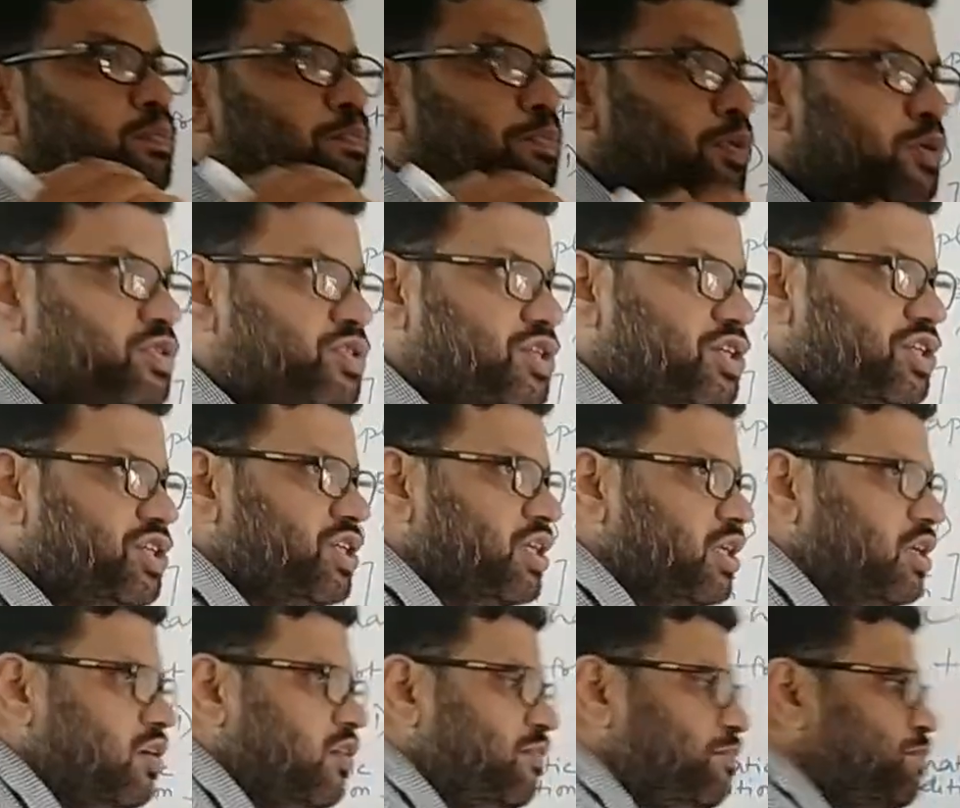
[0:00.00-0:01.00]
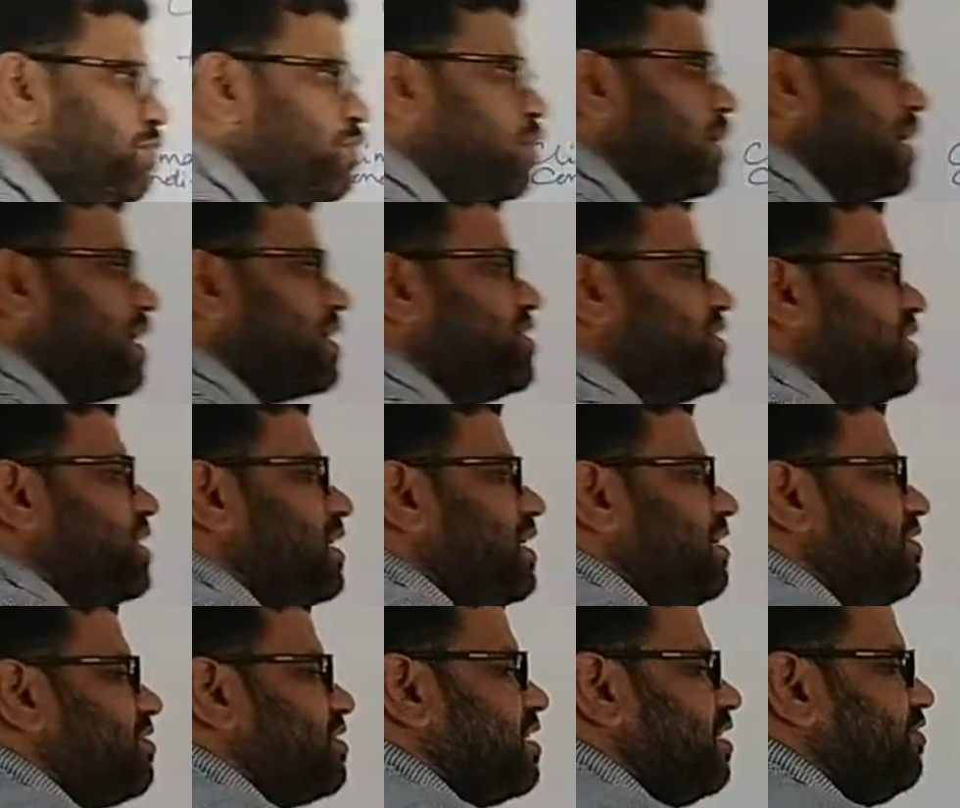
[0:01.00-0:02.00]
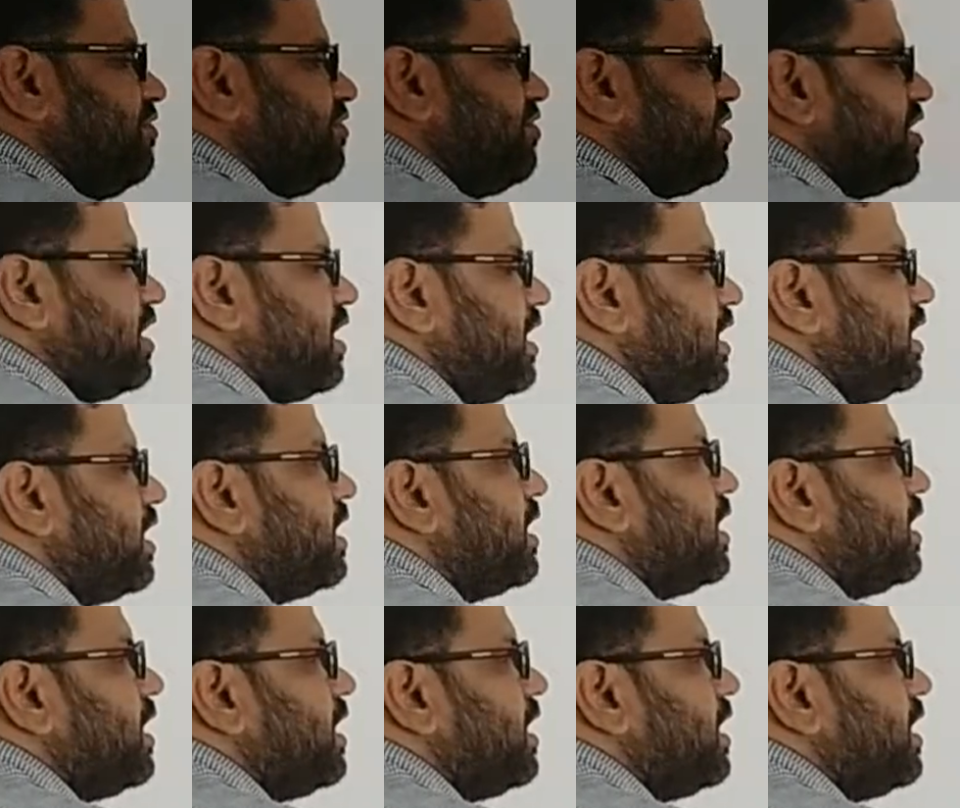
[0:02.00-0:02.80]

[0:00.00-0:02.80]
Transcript: position of production is concerned,